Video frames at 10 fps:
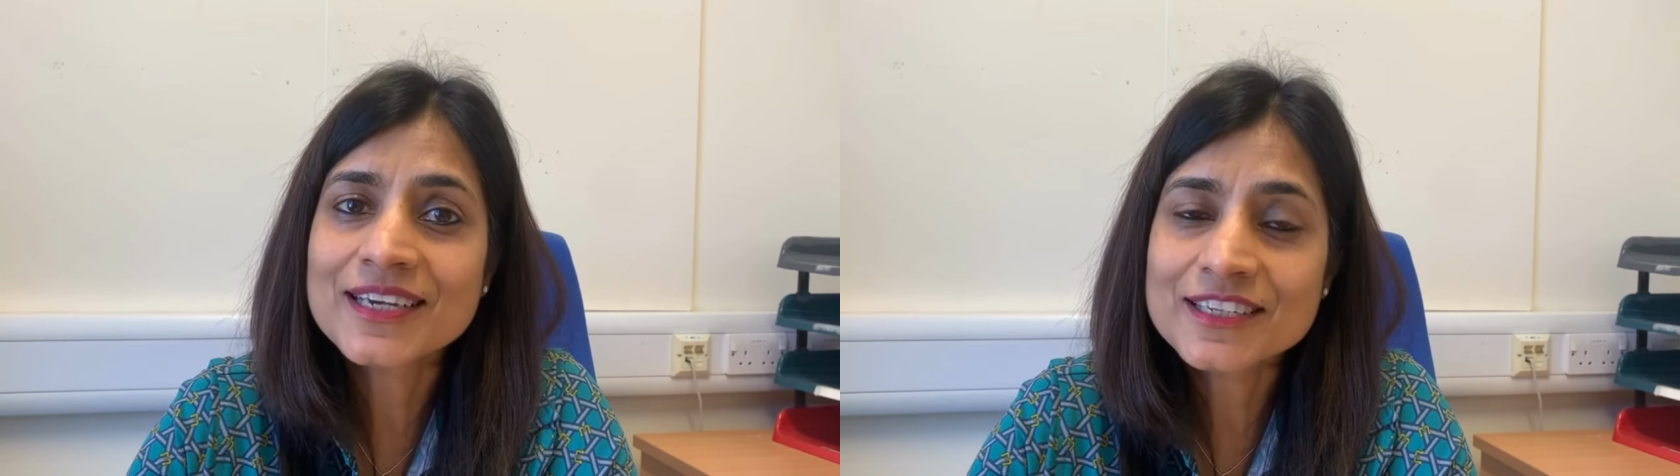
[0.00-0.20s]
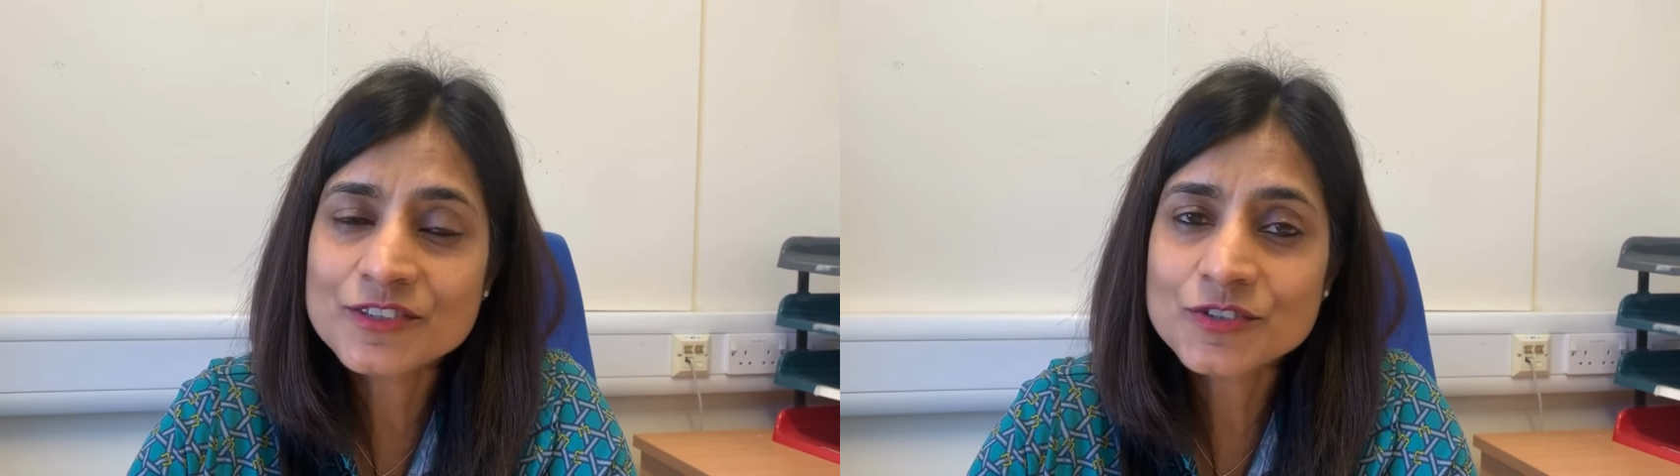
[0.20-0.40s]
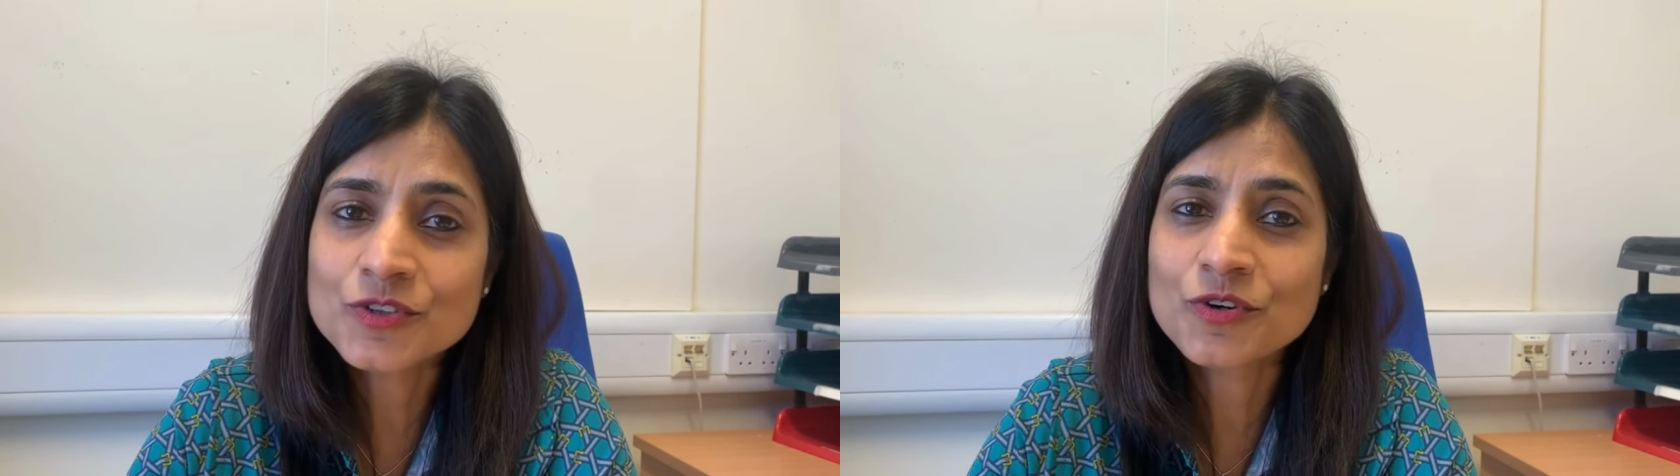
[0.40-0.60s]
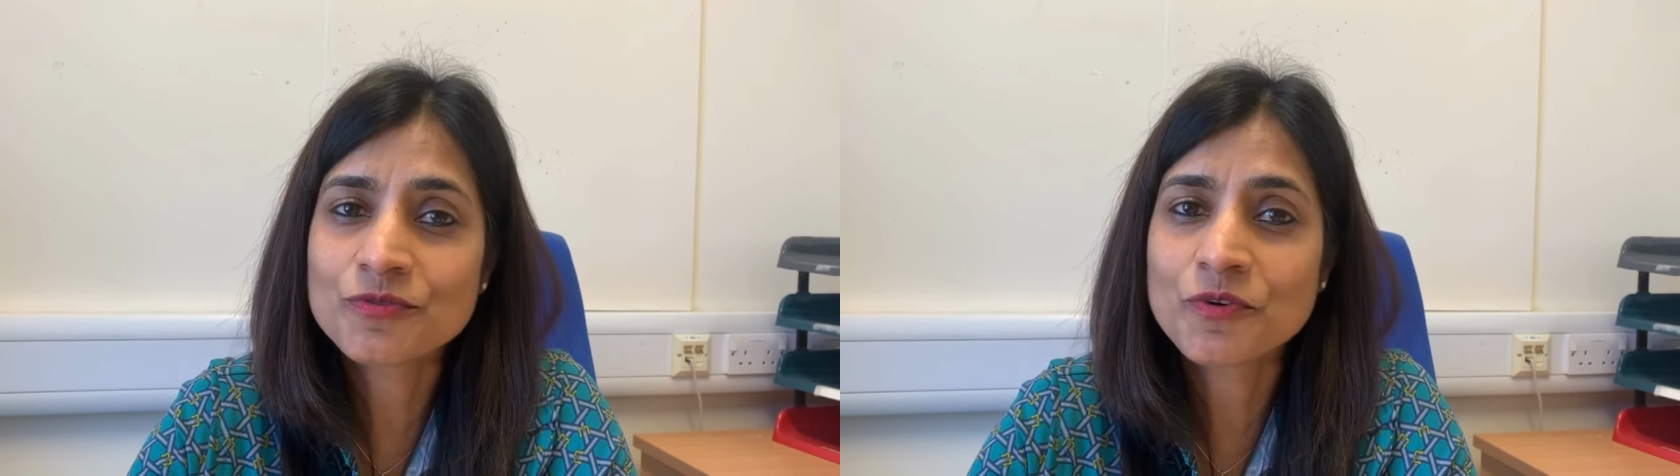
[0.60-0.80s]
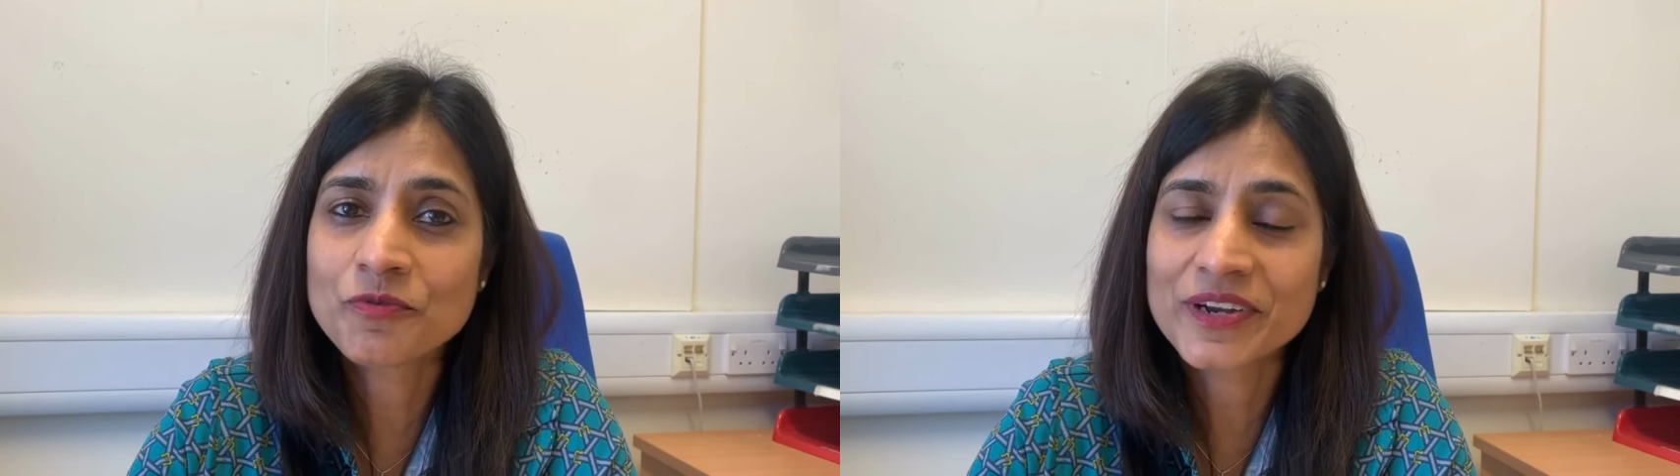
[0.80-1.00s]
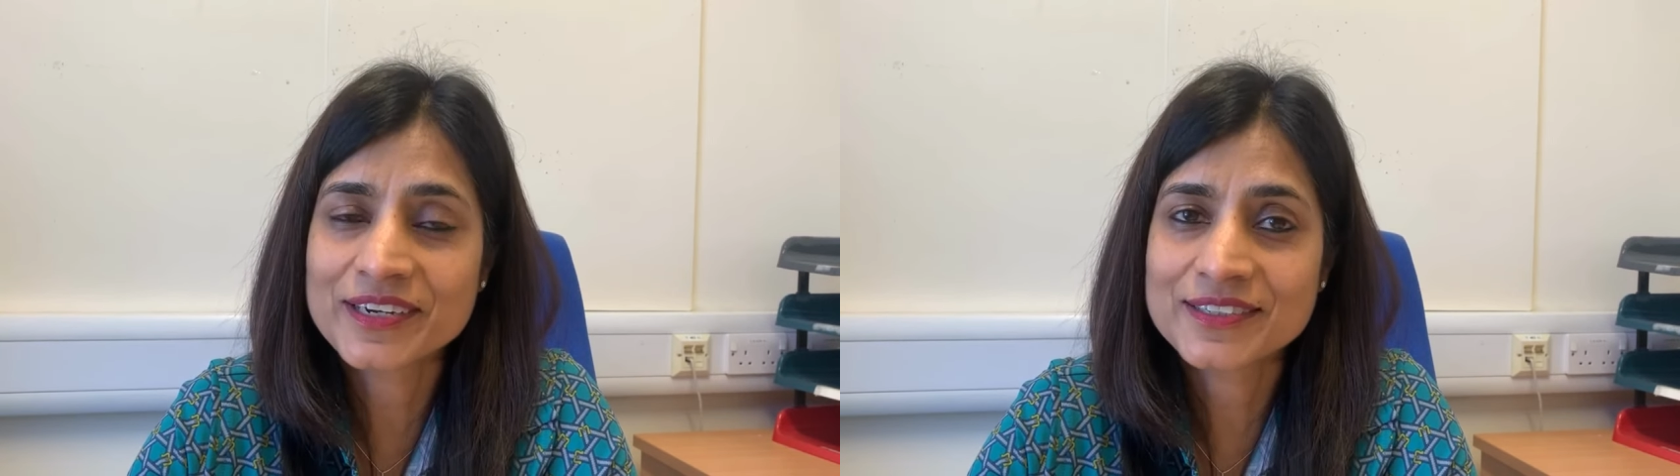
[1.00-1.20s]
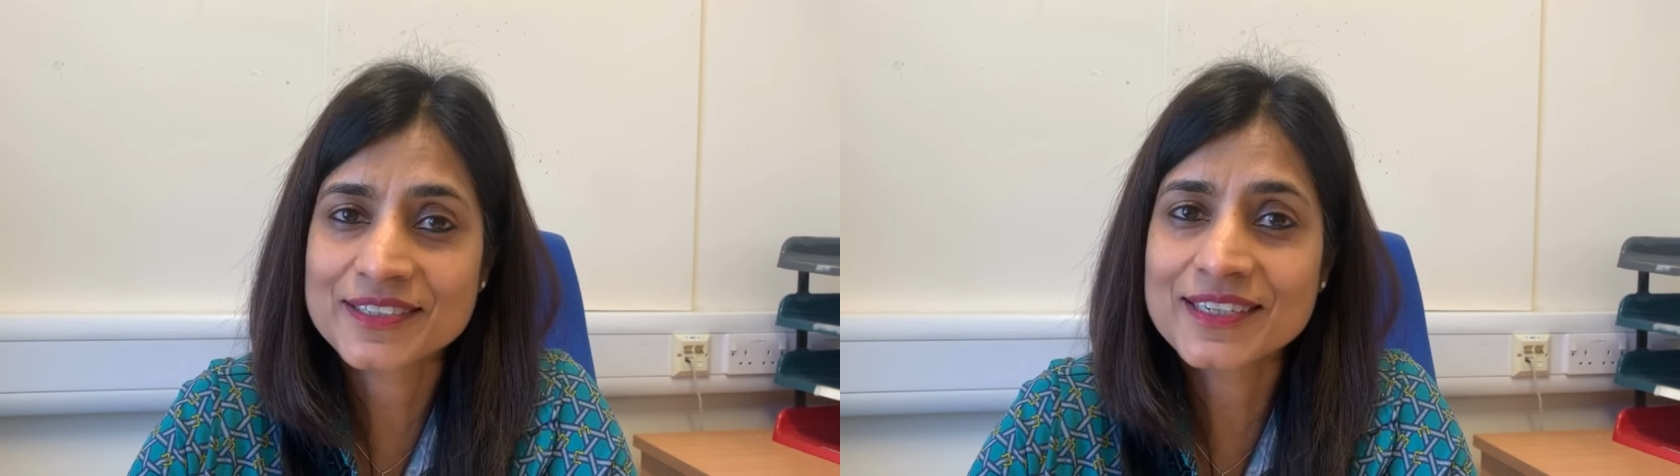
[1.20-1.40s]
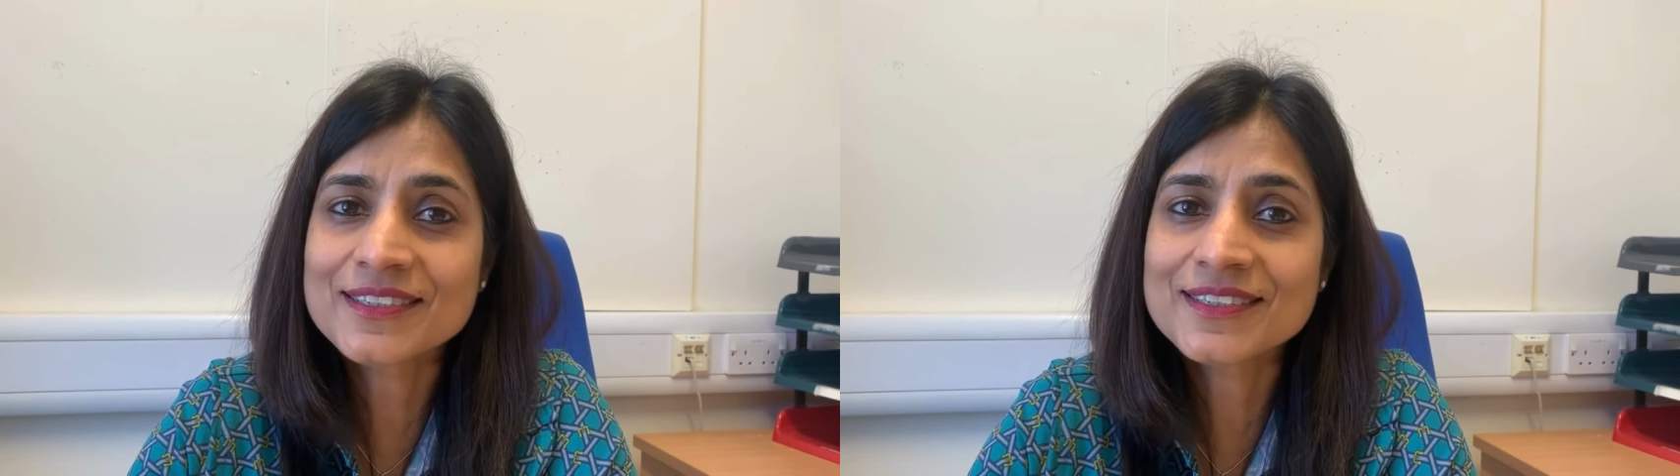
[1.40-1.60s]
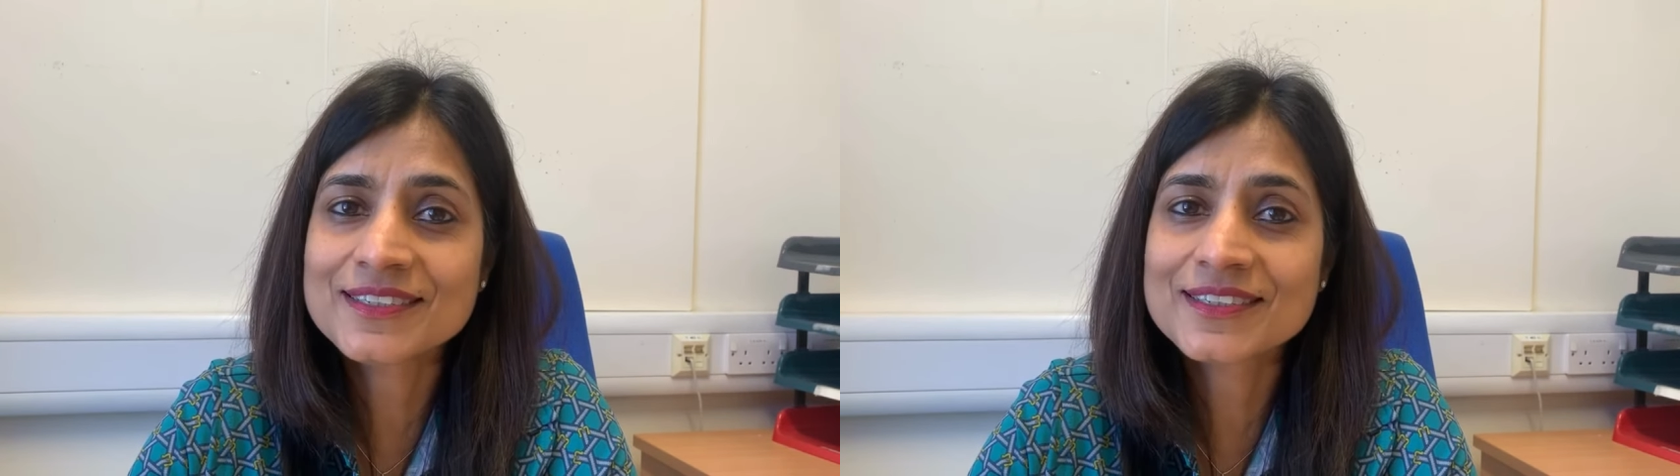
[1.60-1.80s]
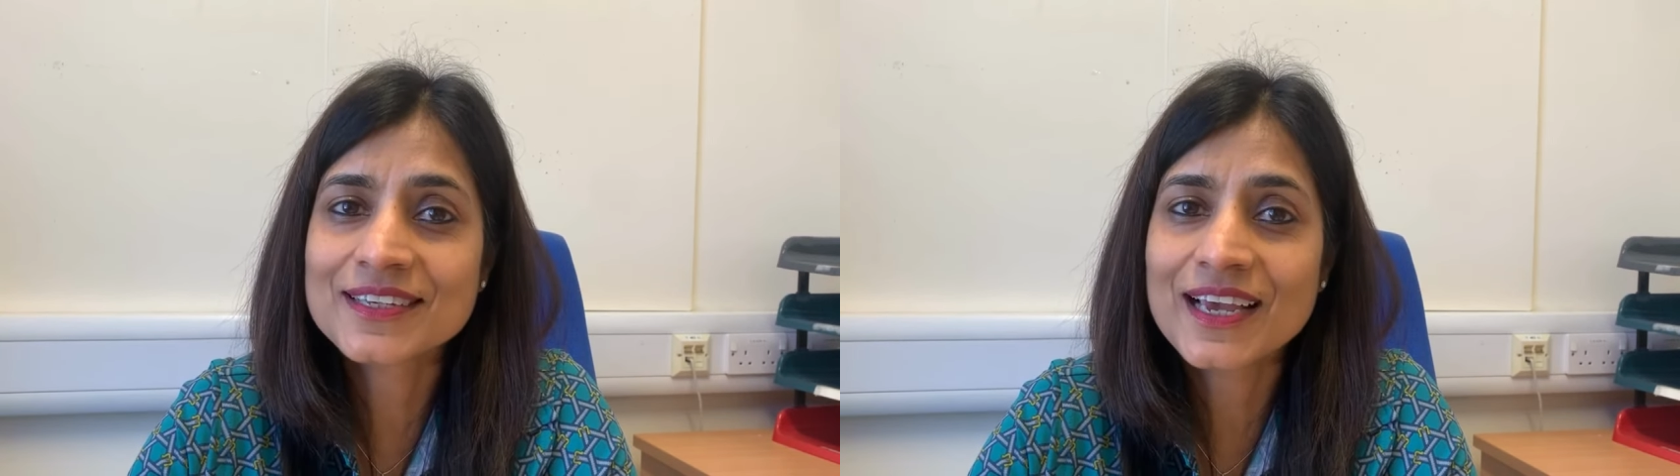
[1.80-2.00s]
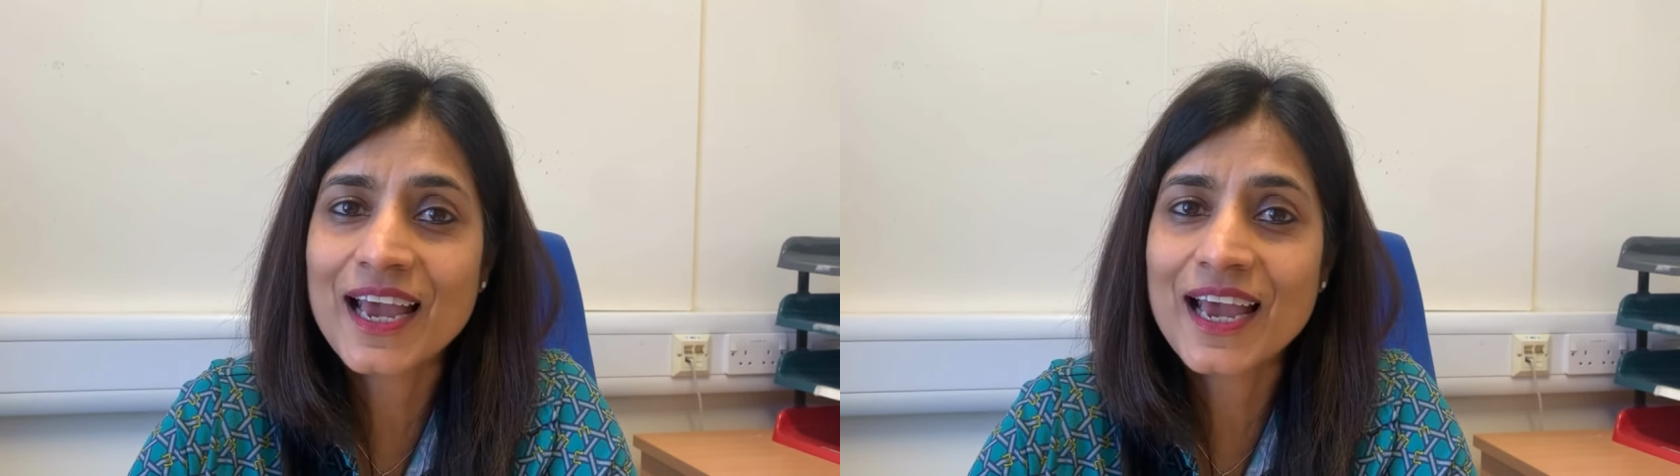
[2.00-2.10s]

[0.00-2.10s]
history of ovarian cysts